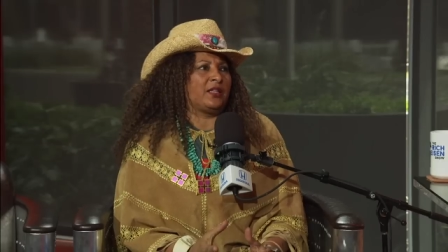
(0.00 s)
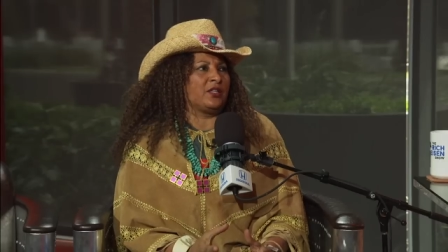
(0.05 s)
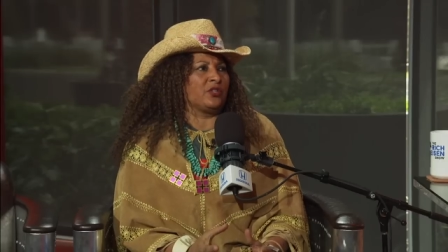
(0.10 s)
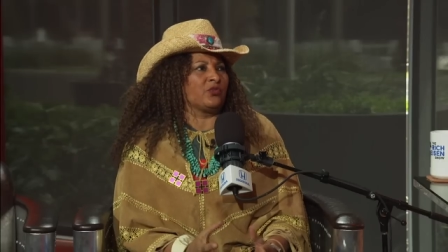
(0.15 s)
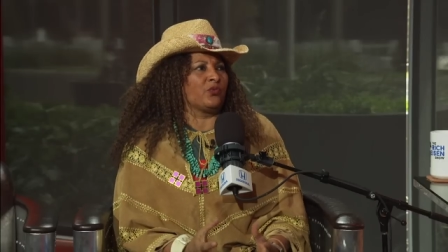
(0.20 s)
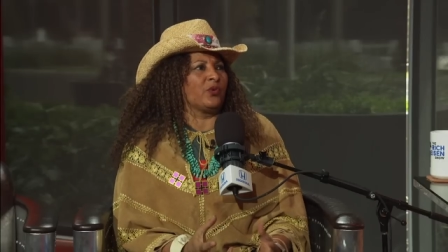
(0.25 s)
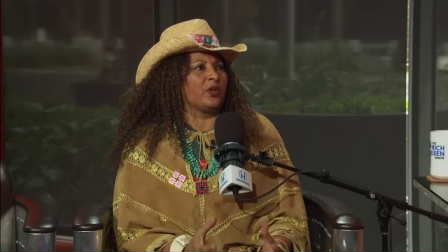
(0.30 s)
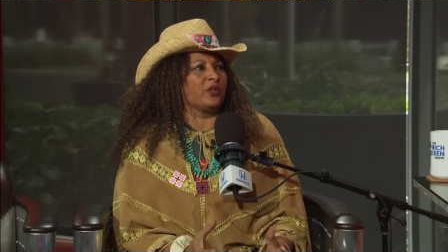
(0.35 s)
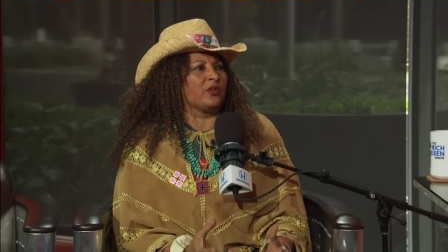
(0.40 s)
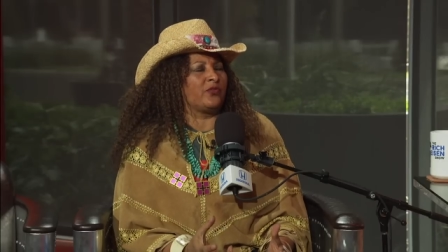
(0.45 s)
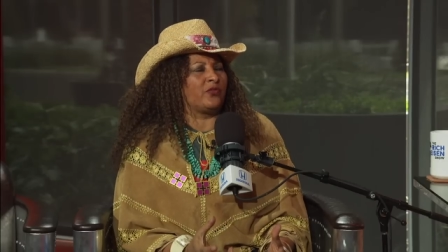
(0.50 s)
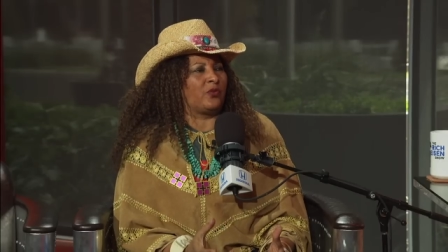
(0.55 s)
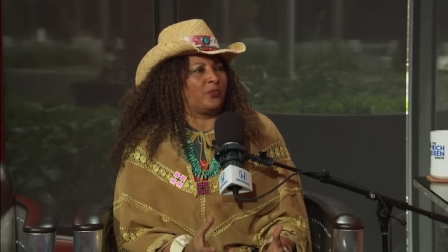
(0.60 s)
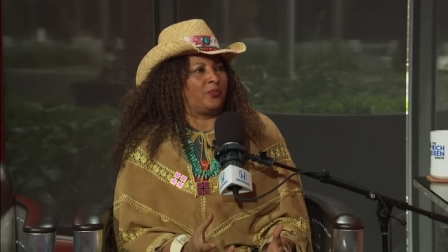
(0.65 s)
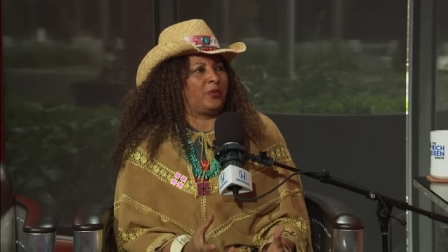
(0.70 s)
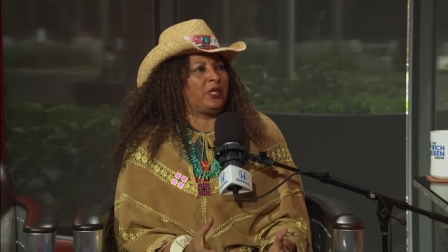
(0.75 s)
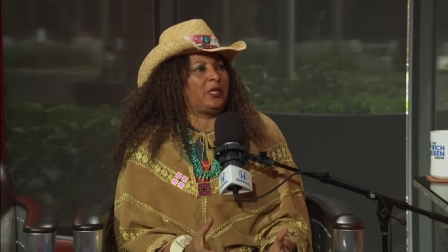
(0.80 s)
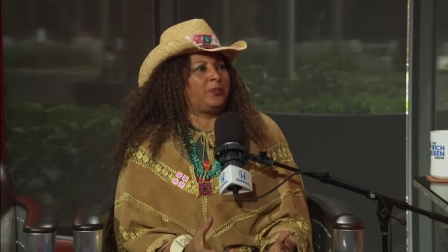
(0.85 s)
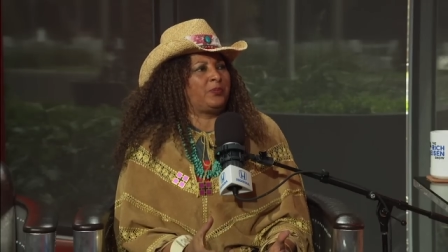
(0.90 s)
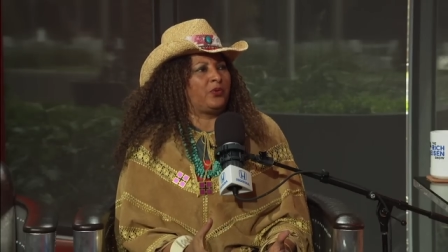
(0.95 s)
these wonderful
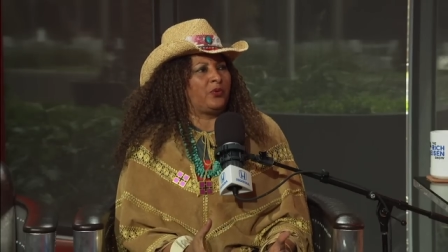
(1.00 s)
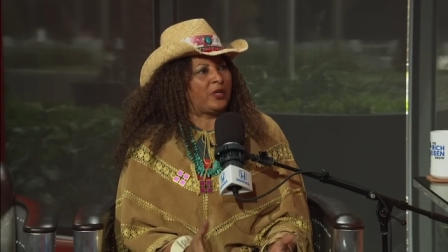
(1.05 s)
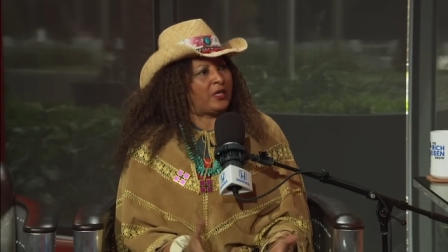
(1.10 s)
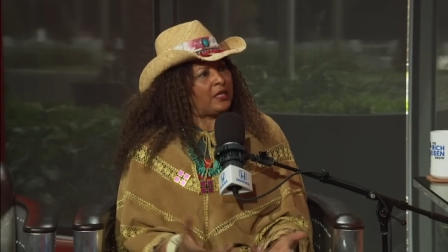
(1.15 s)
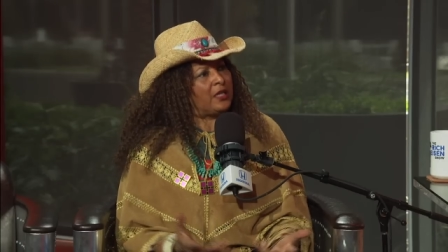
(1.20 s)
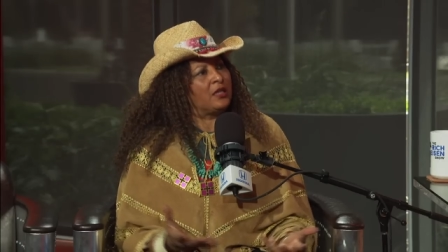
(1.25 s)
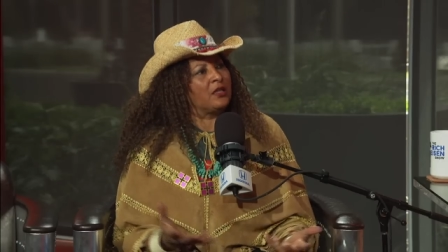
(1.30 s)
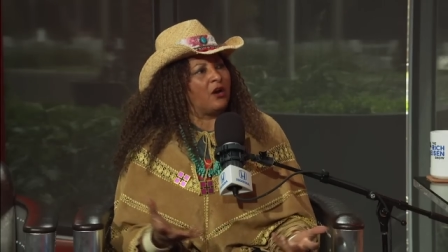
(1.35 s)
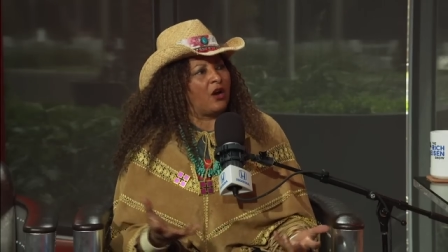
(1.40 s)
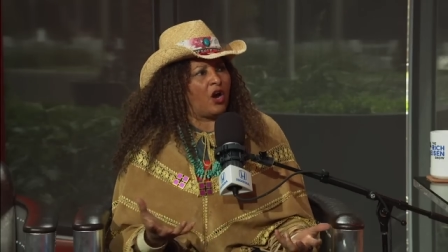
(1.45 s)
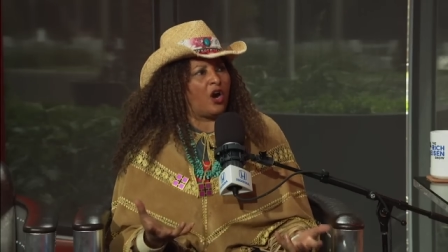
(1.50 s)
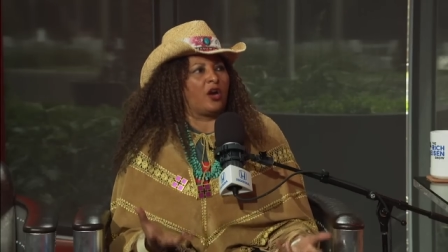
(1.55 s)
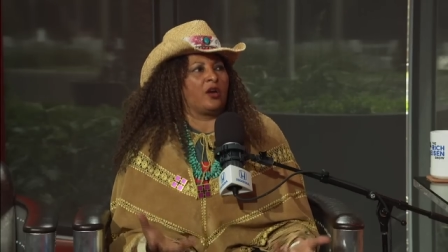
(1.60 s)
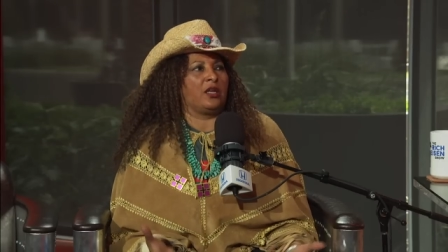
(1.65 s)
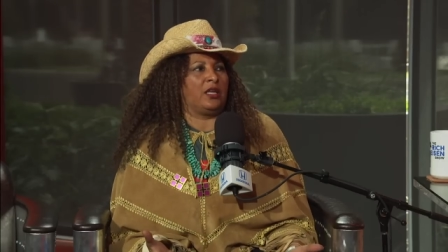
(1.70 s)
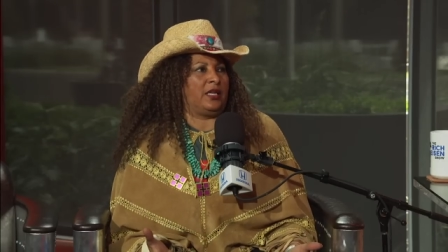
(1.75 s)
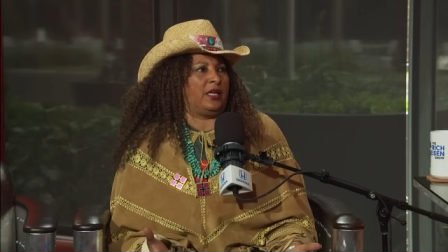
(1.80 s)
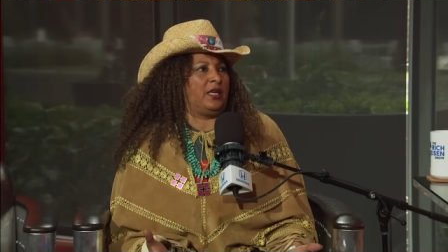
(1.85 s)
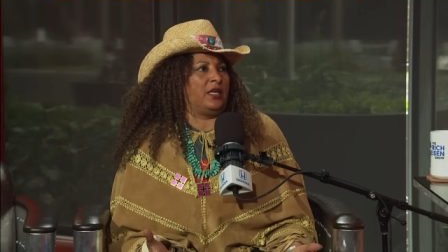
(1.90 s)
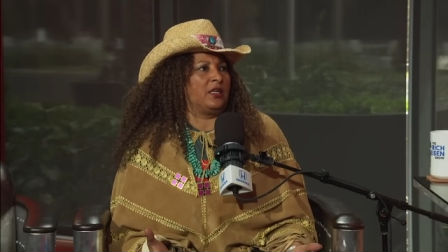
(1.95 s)
people in the
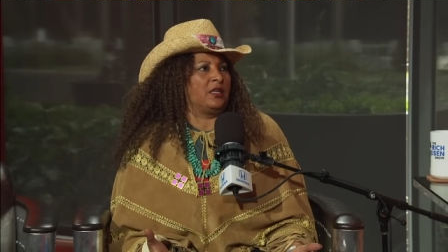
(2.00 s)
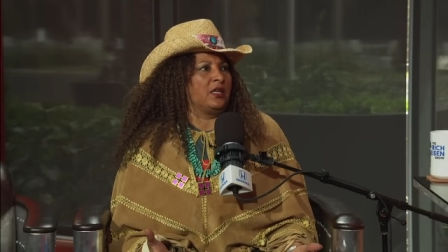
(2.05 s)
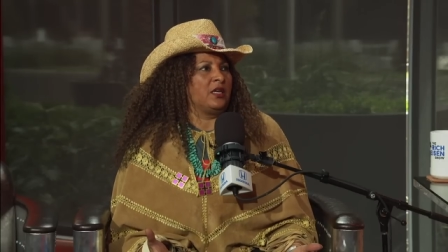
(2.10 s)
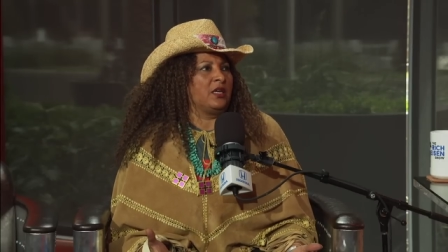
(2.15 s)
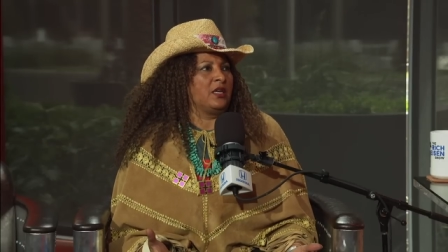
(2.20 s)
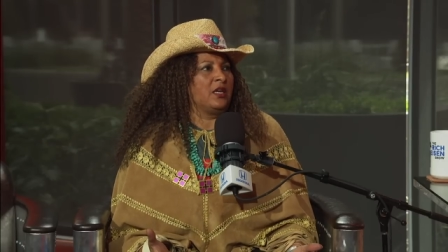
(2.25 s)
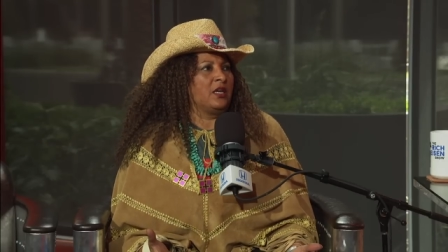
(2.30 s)
heartland